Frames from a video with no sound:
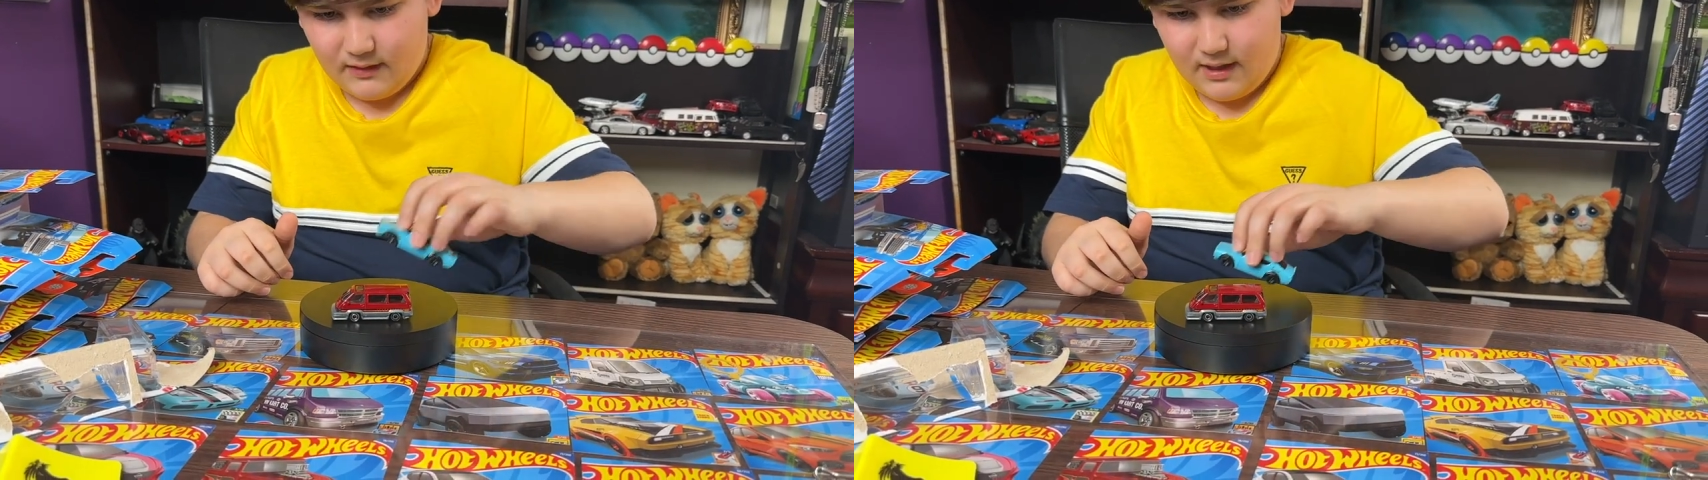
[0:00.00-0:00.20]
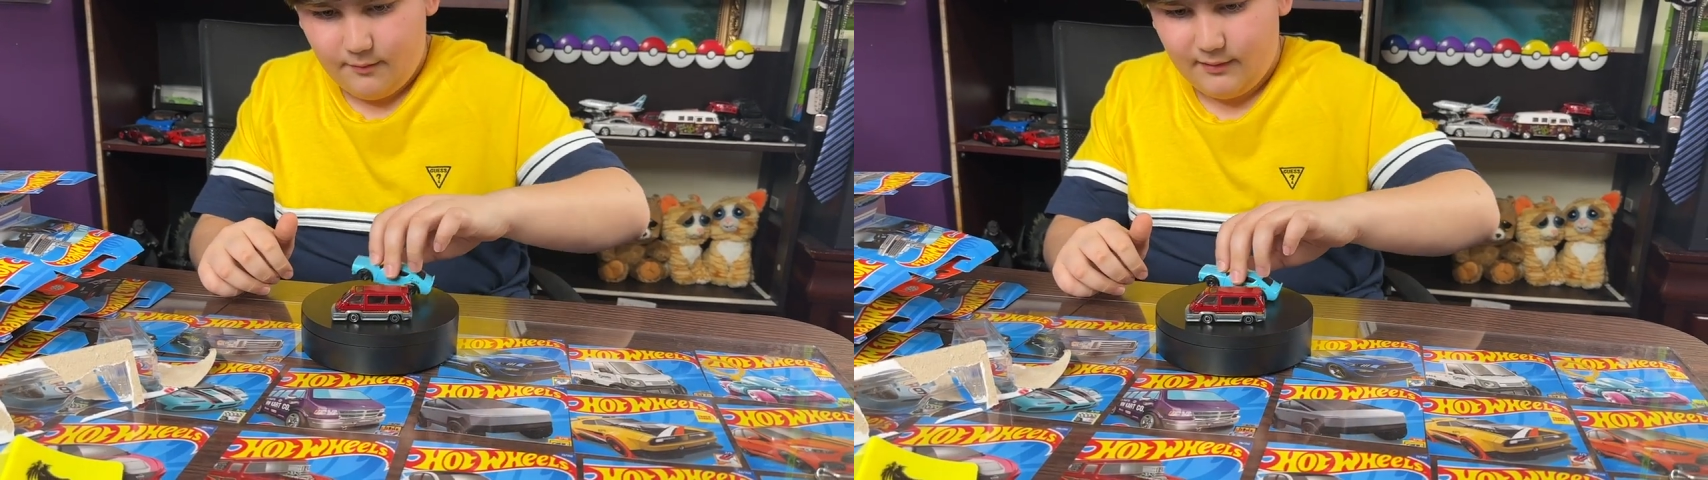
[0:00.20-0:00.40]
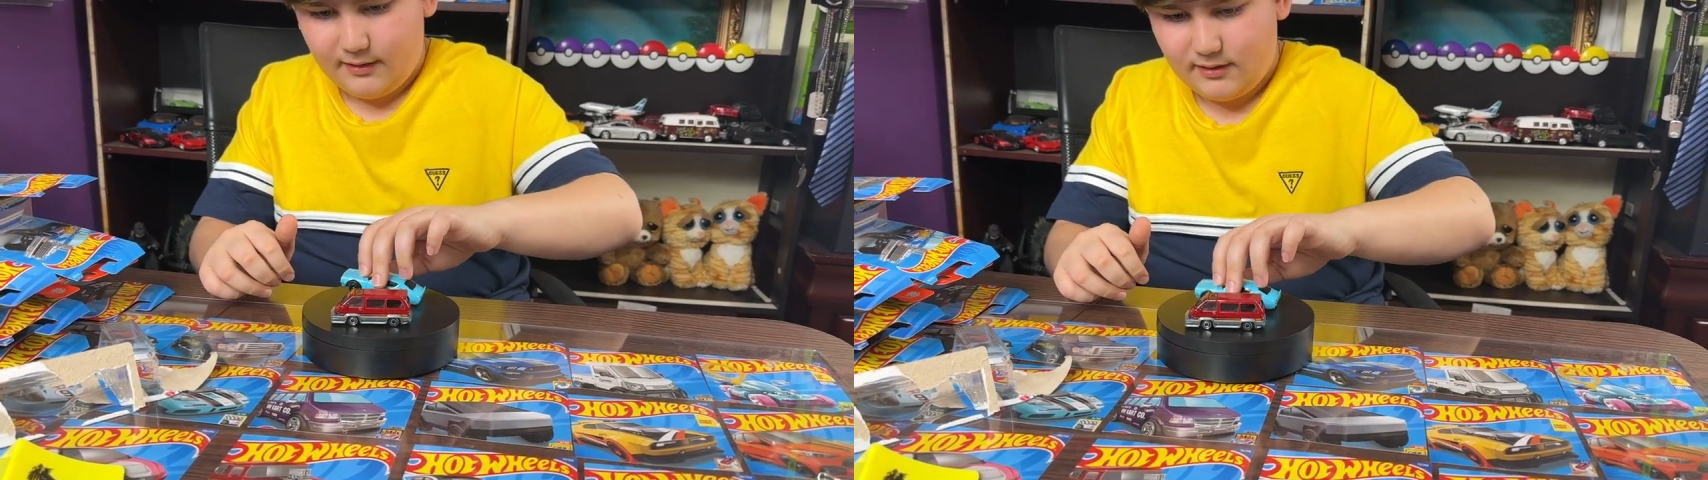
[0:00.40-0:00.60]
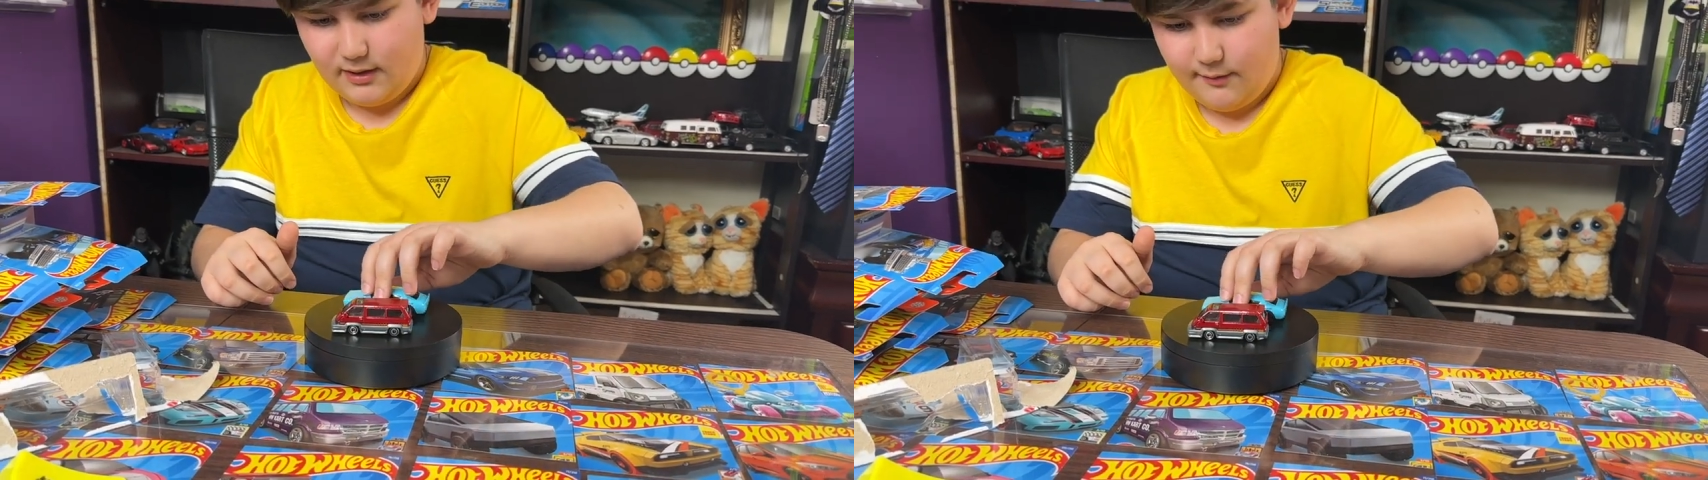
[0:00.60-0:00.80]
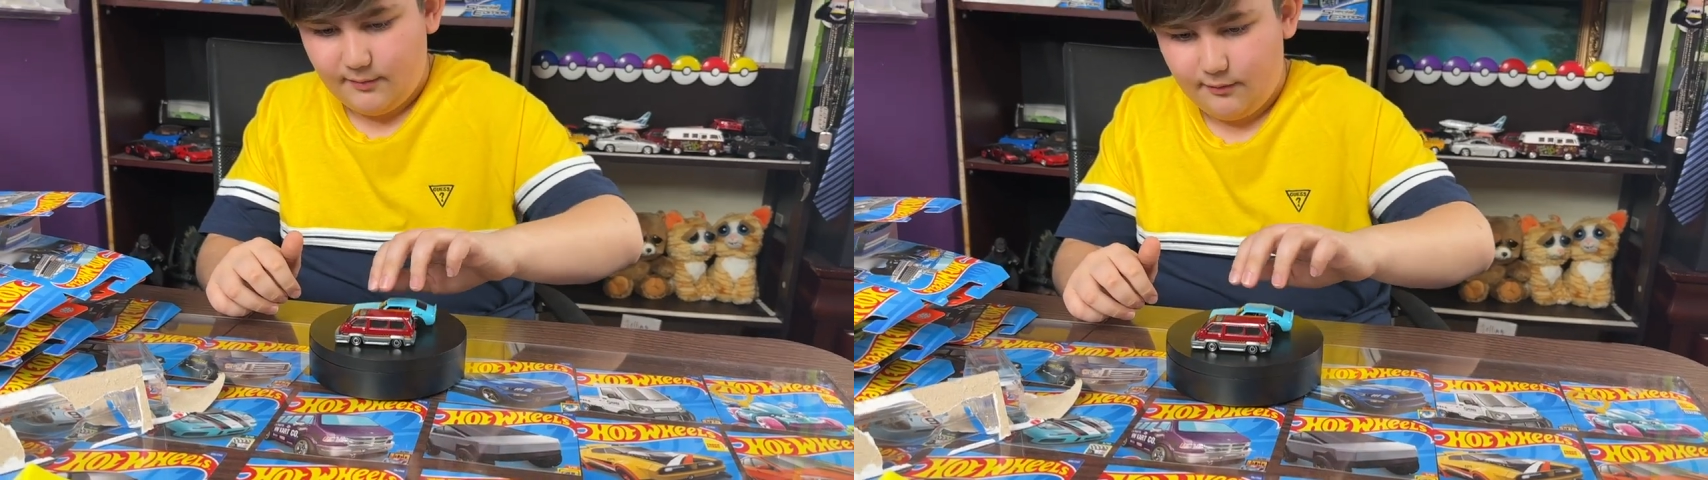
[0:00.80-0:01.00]
And we got the
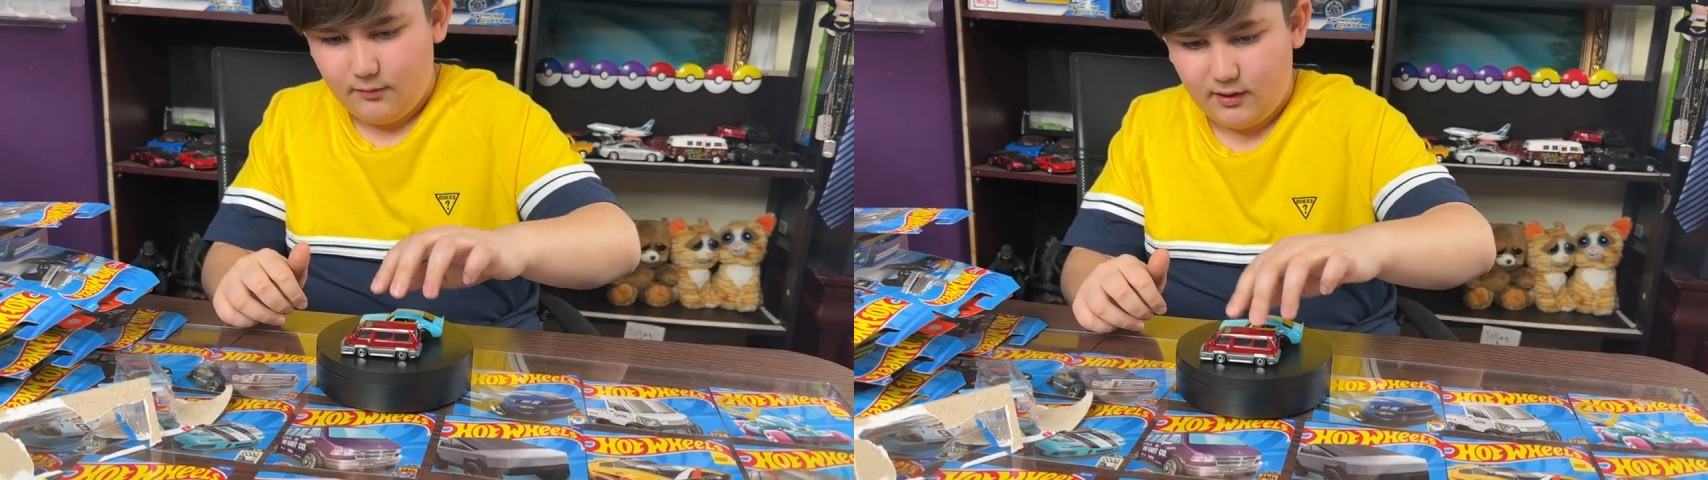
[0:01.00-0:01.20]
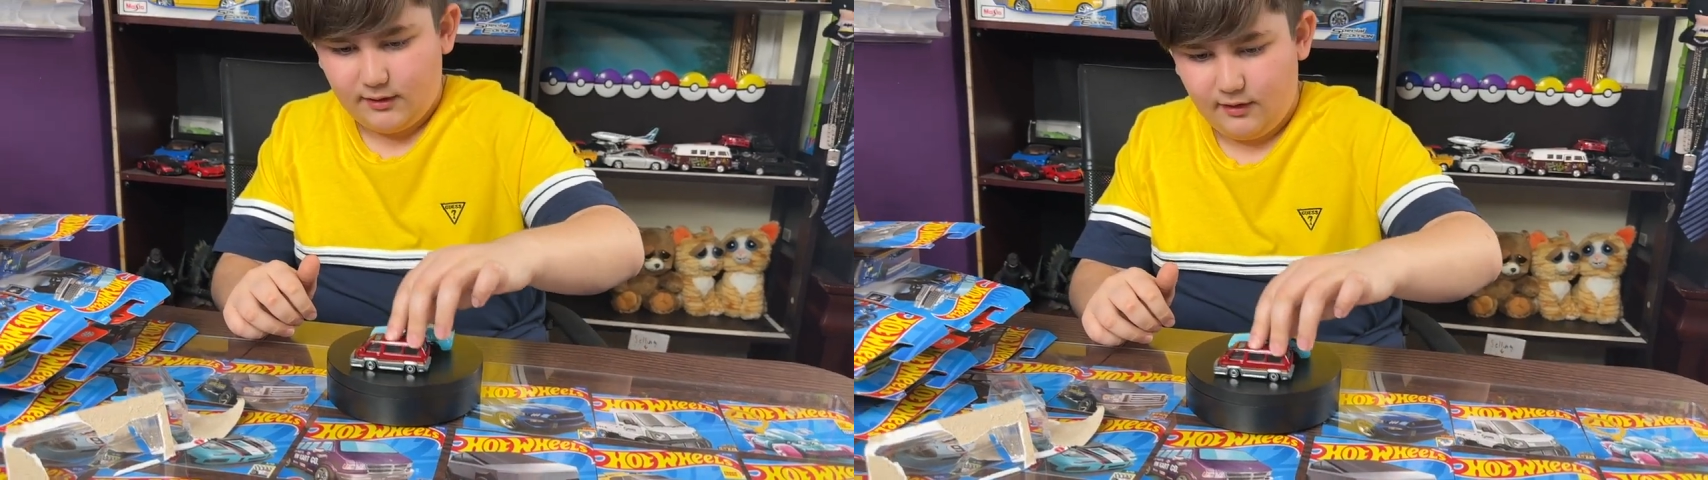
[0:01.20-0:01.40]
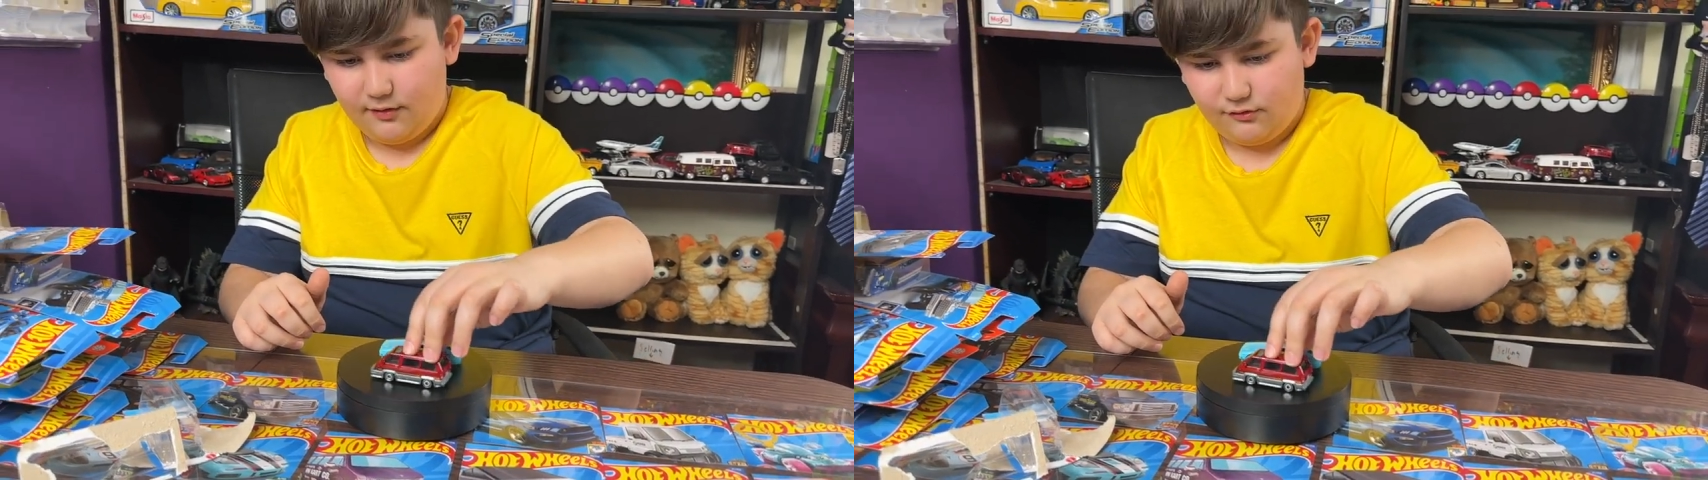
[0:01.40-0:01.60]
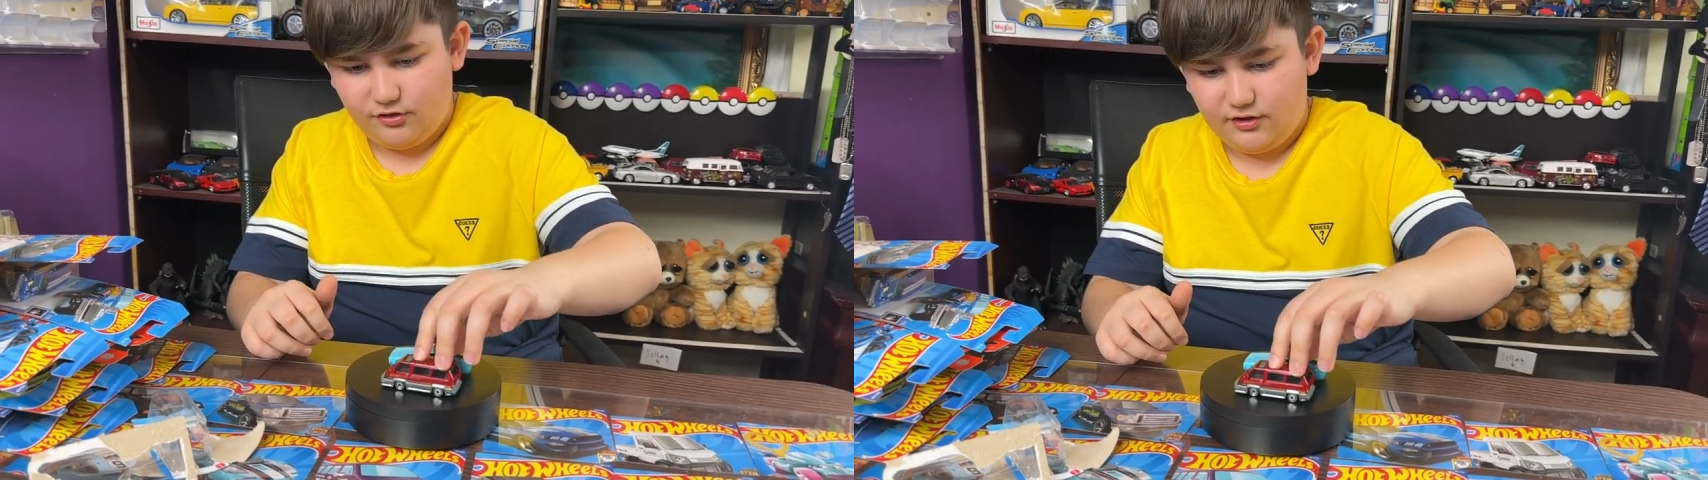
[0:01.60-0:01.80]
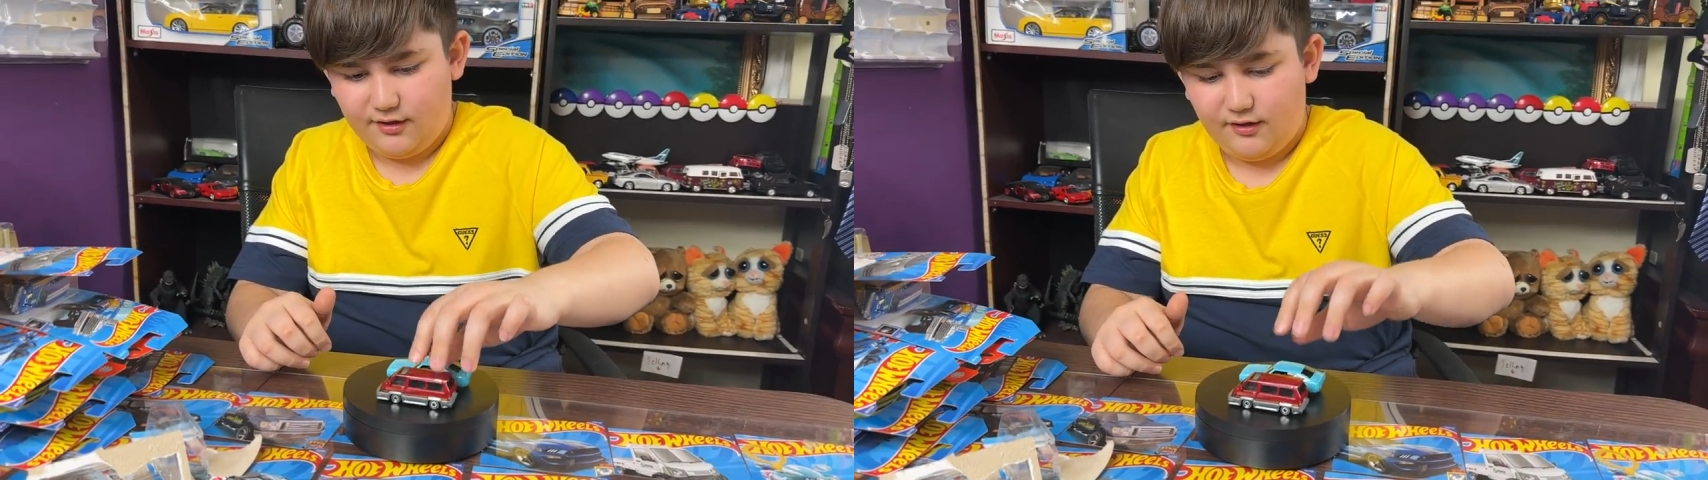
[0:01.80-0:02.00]
Liberty Walk Nissan
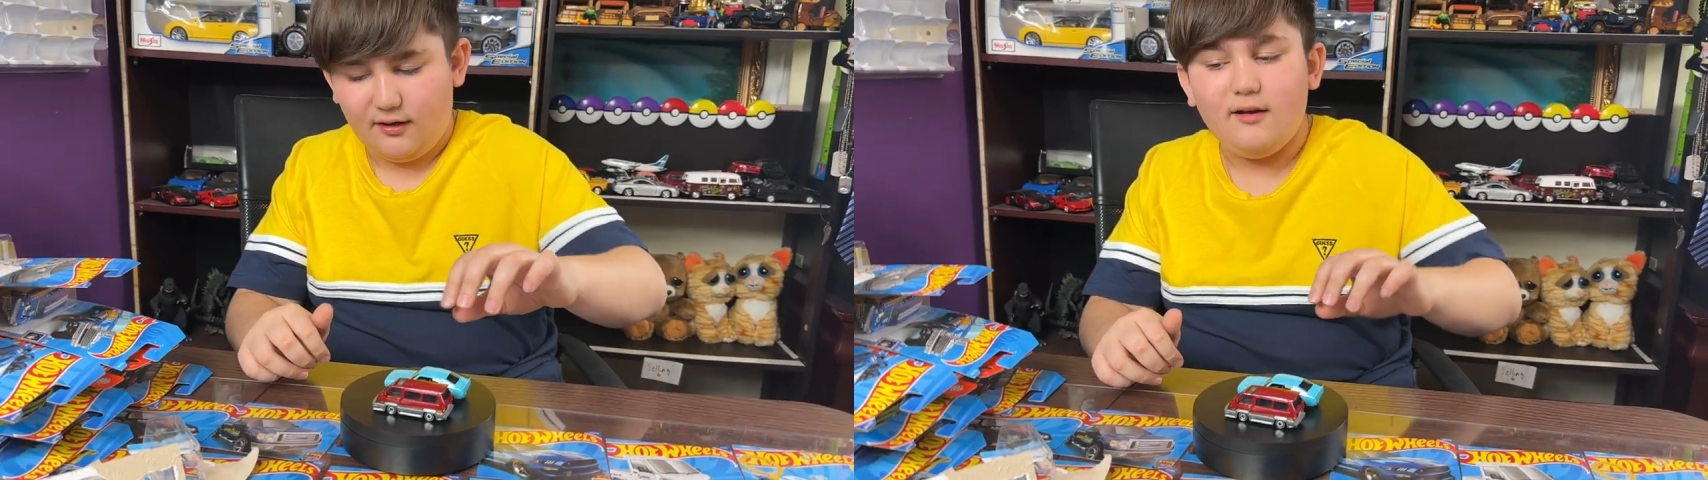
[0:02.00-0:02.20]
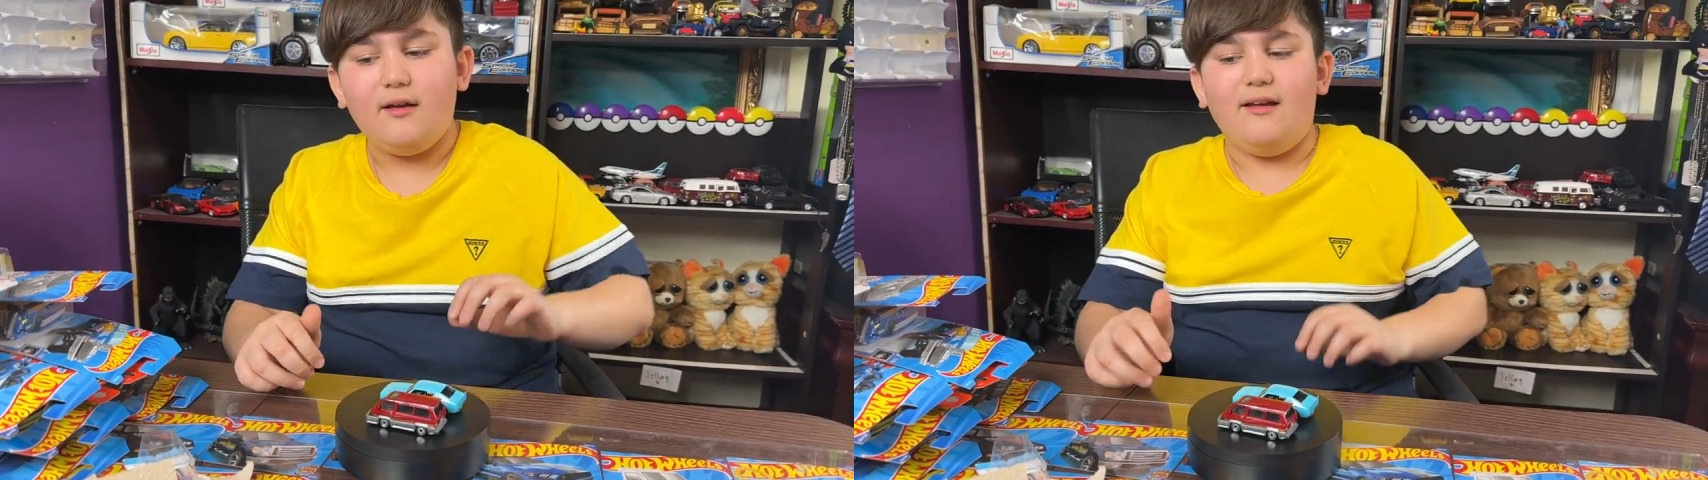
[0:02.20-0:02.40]
G T R.